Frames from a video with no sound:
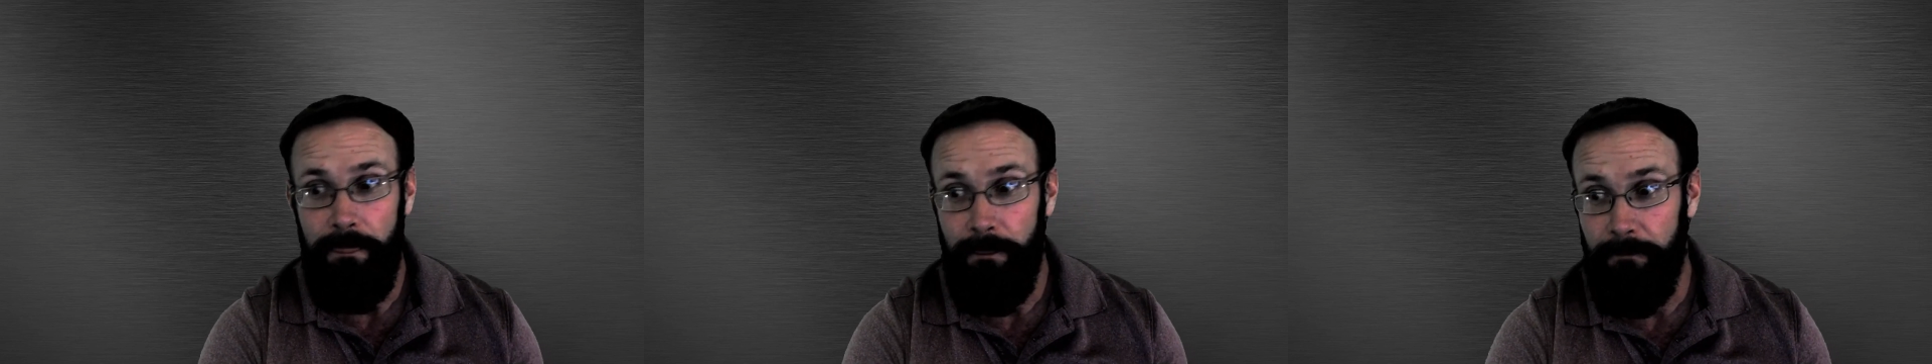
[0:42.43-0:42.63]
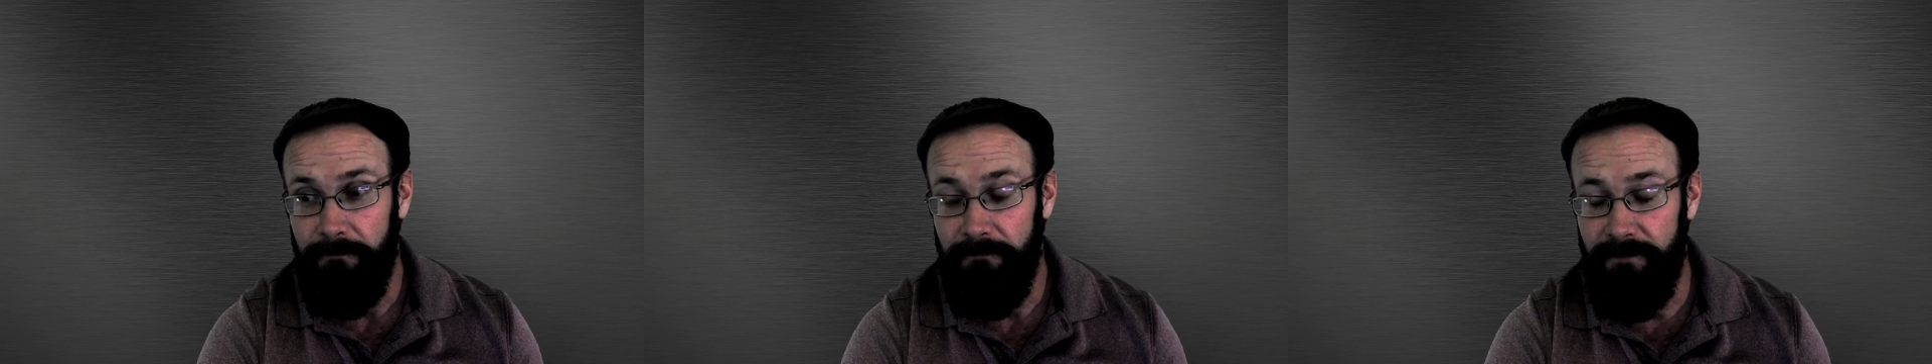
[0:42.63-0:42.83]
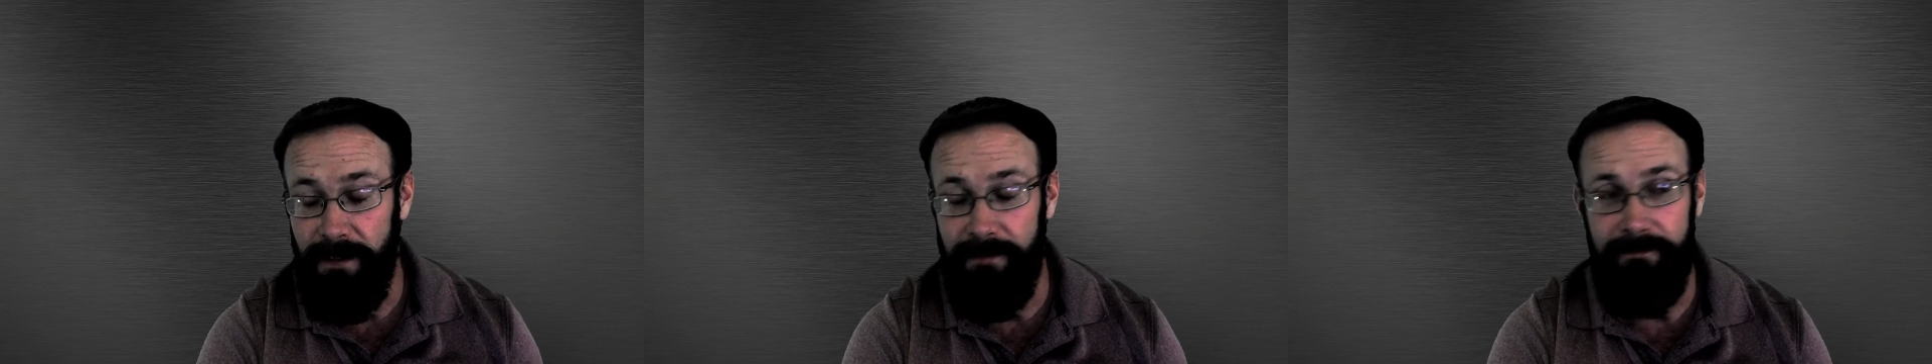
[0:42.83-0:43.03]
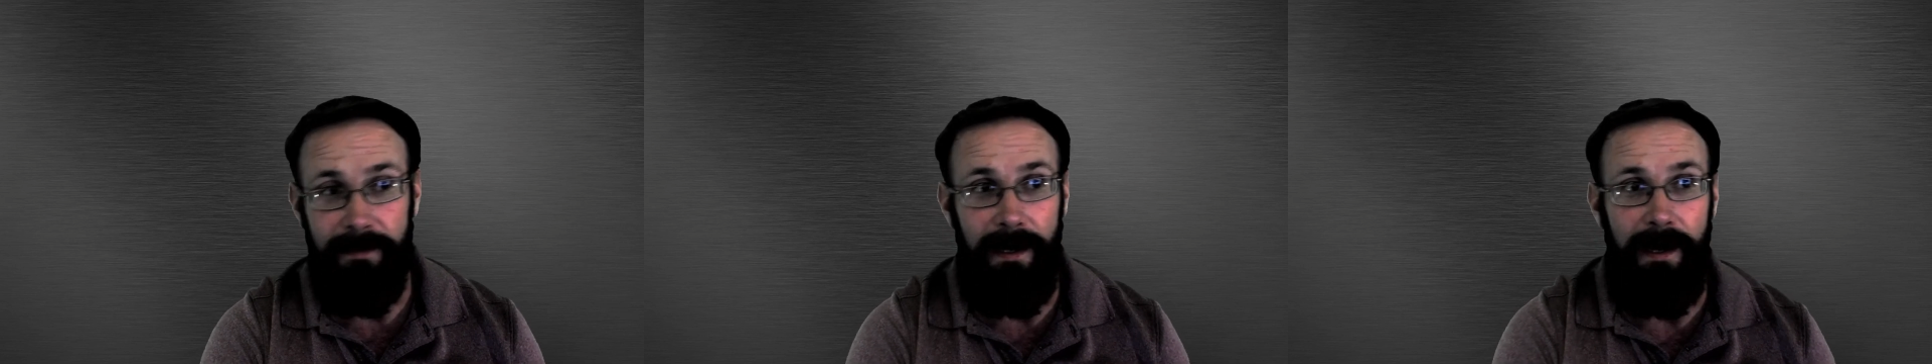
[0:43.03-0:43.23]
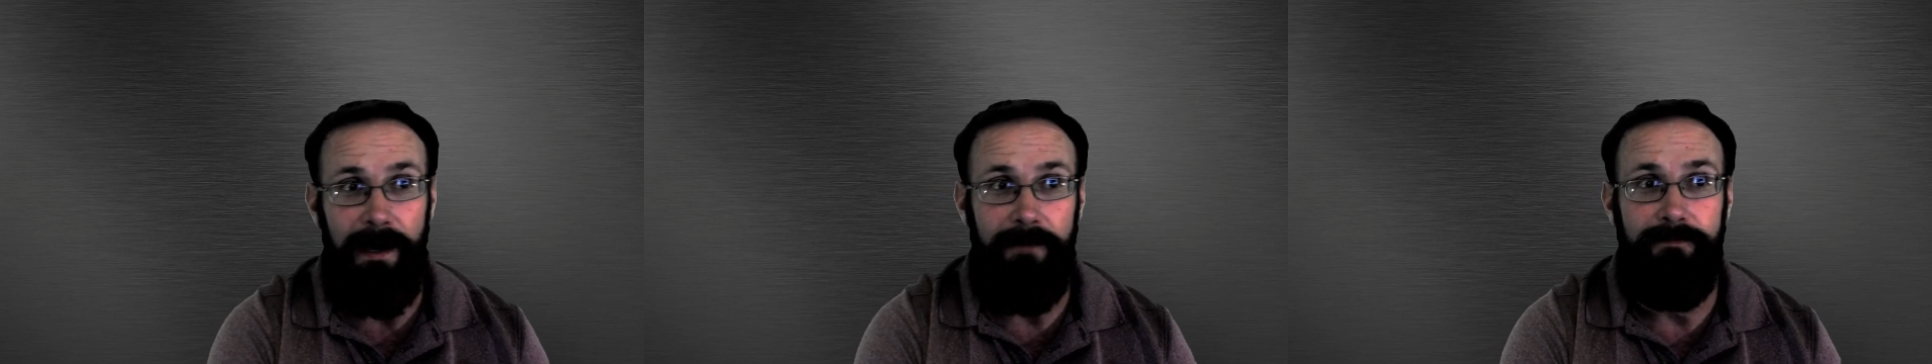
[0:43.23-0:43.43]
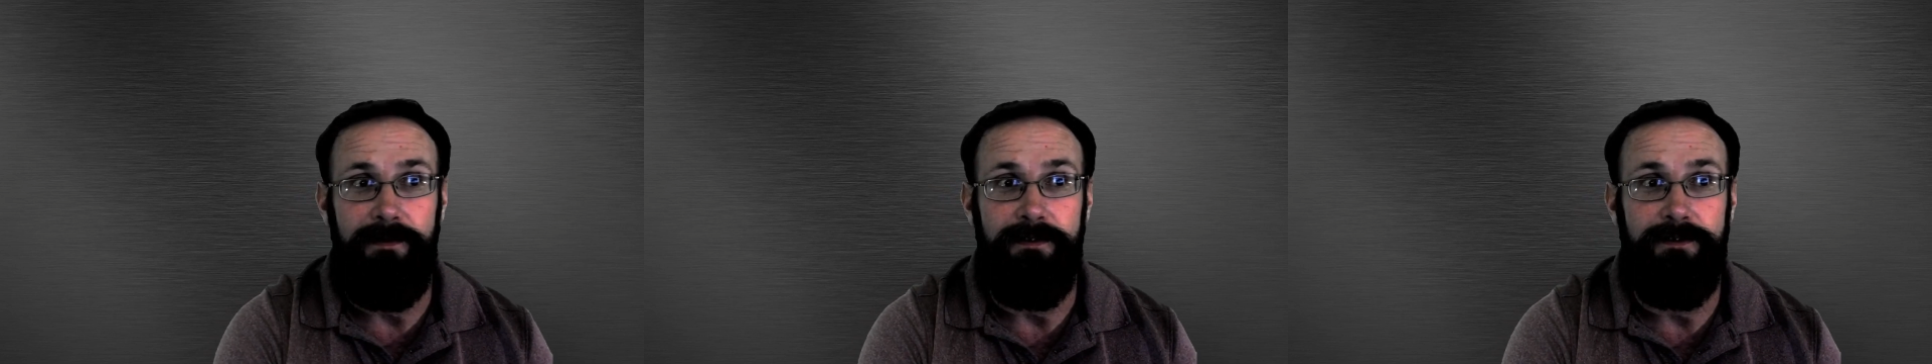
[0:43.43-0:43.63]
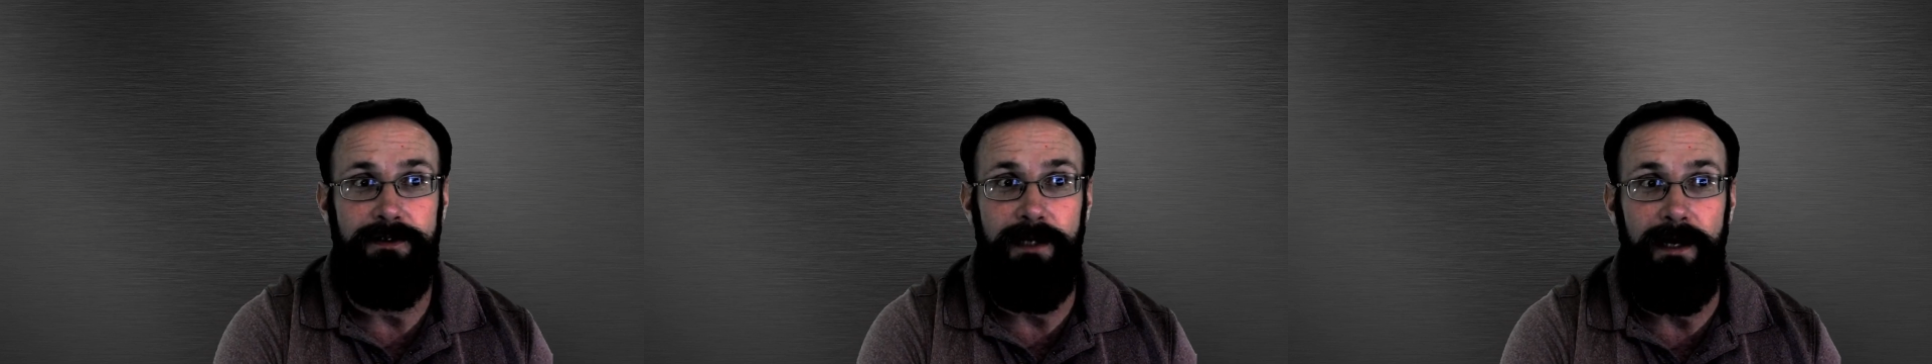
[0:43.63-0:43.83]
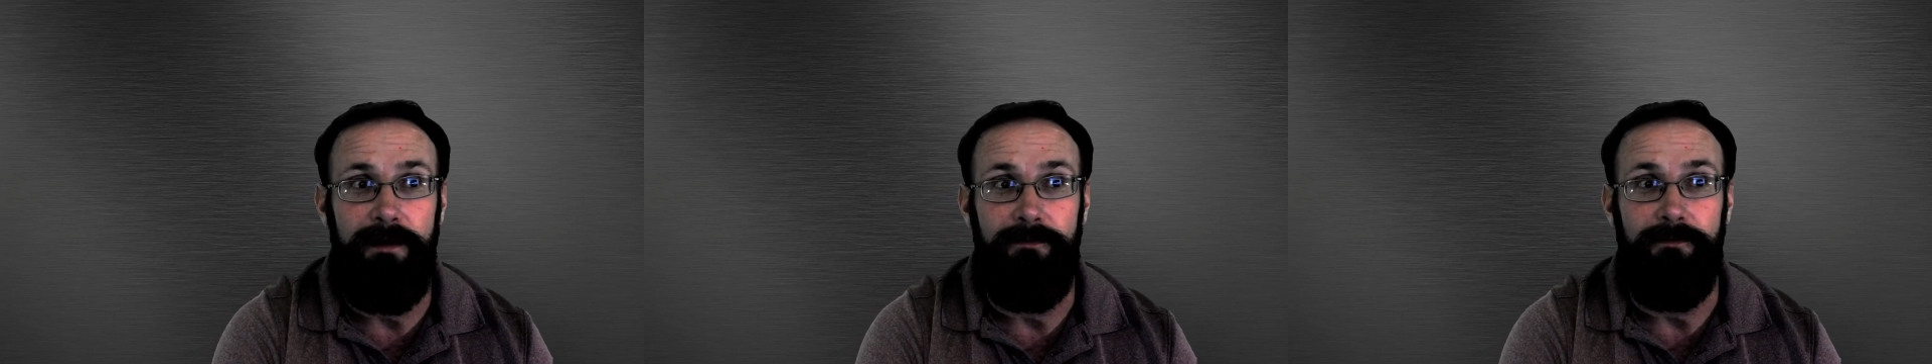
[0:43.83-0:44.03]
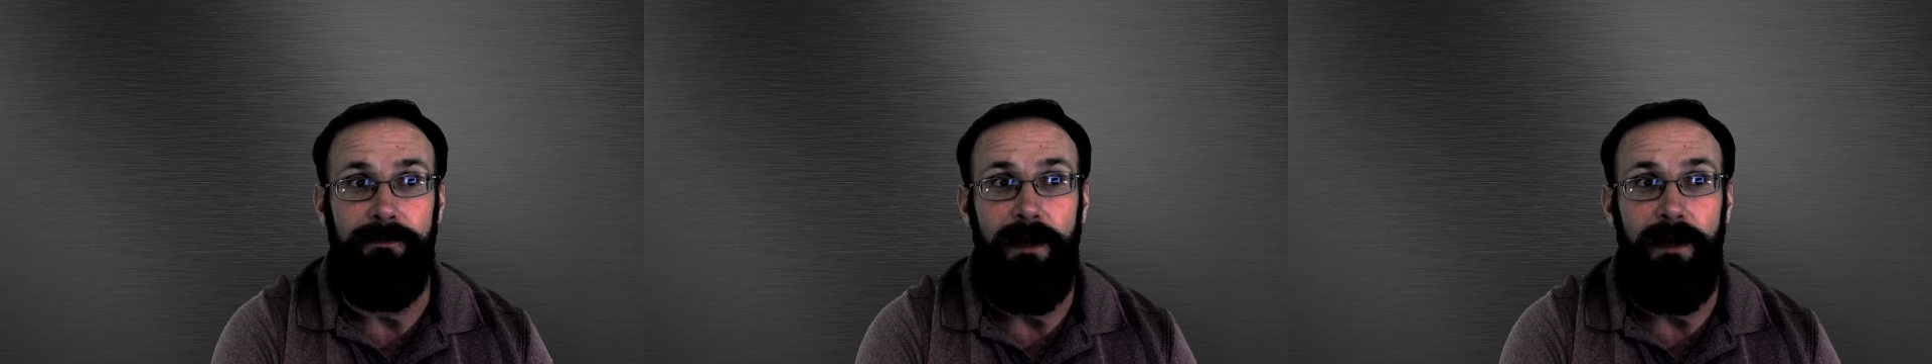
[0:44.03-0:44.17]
since I have this channel,